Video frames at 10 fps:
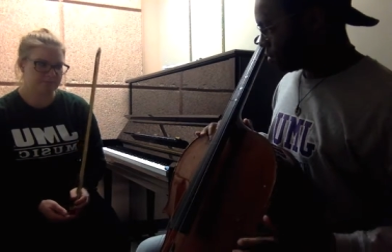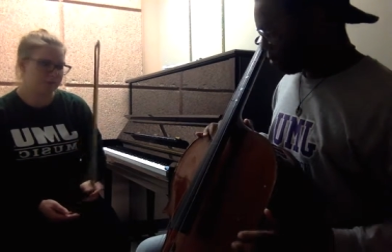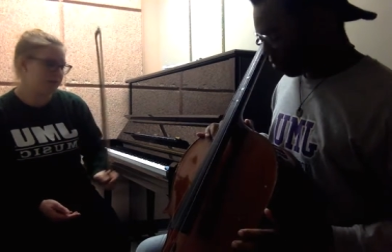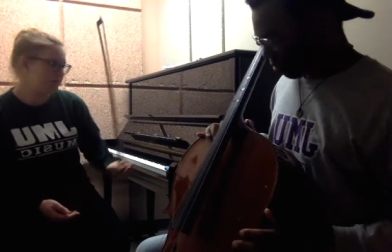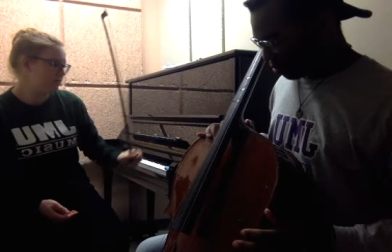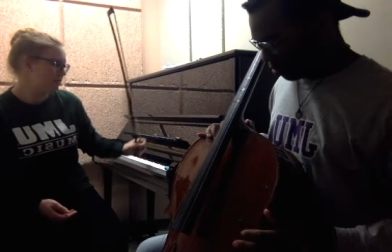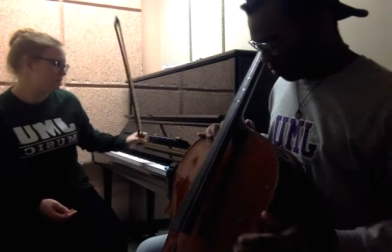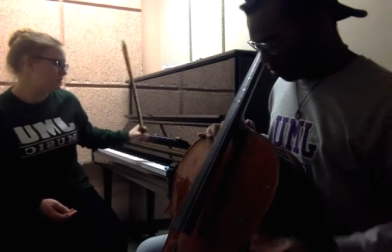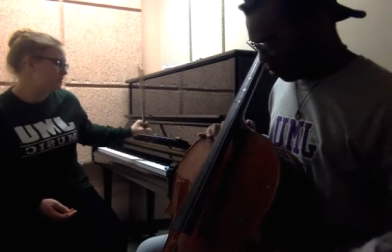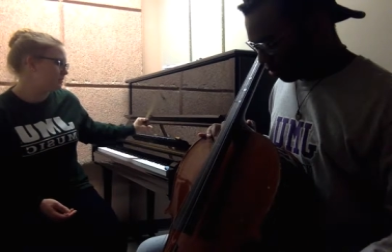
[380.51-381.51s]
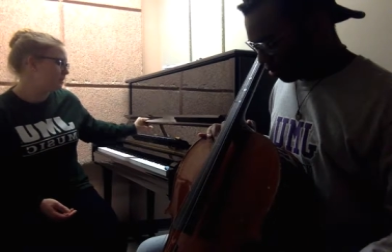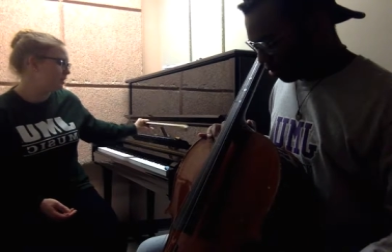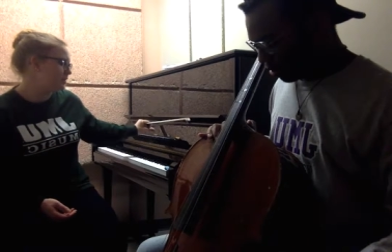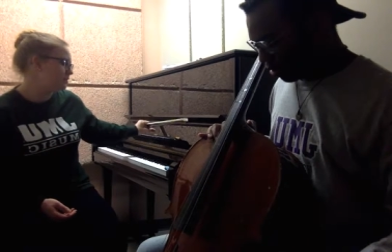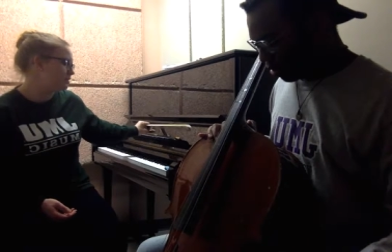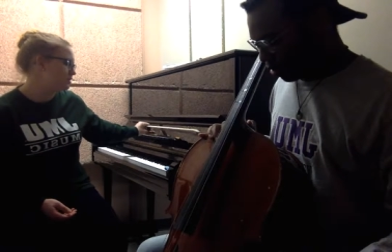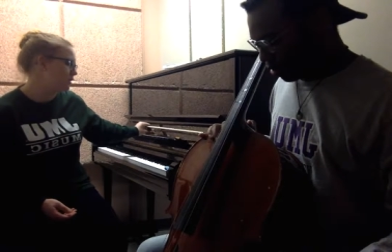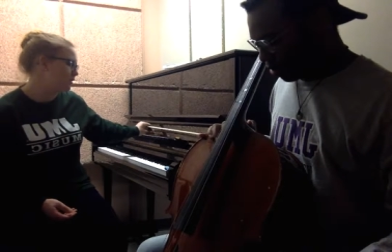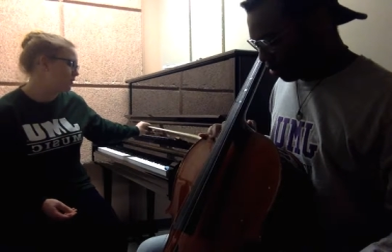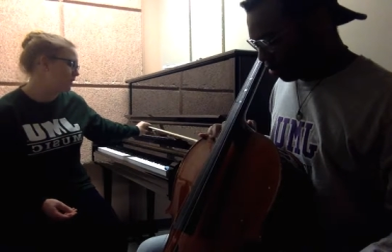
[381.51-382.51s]
Okay, awesome.
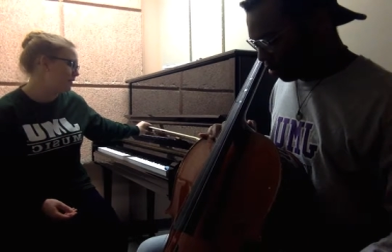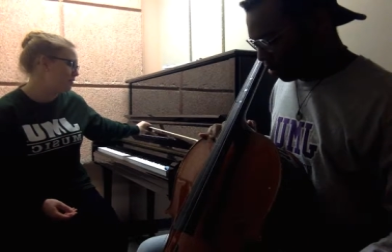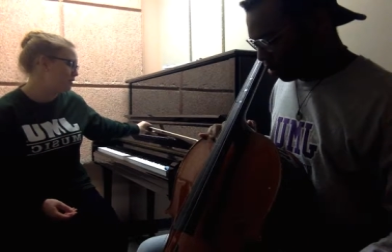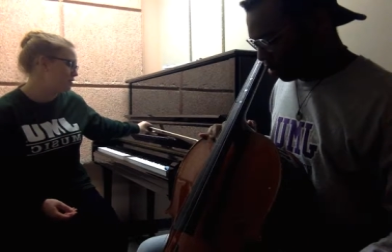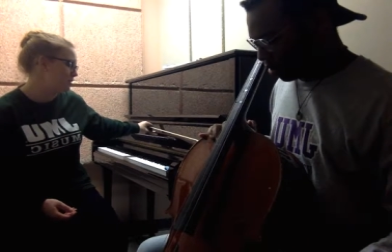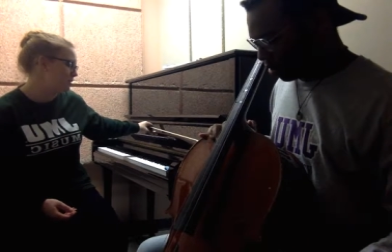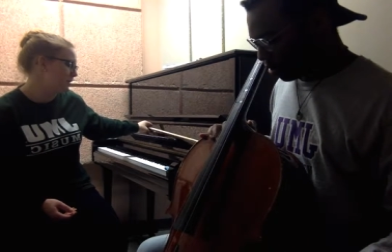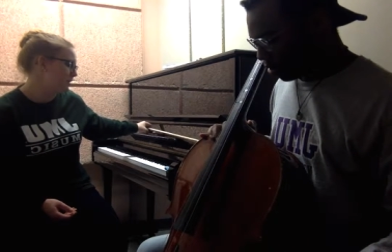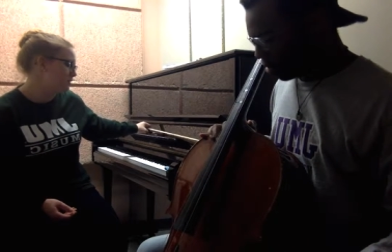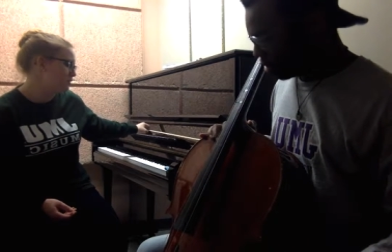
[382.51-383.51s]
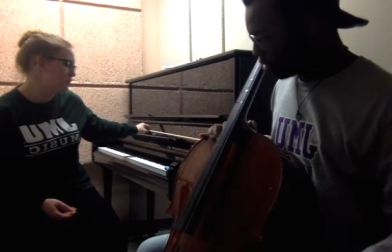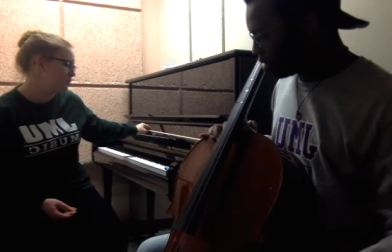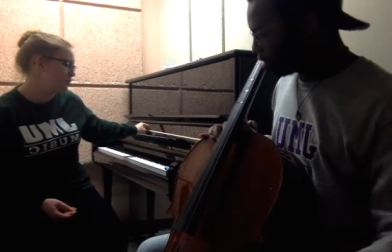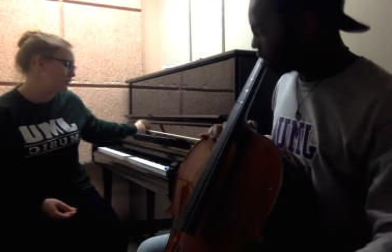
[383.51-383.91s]
So I'm going to show you how to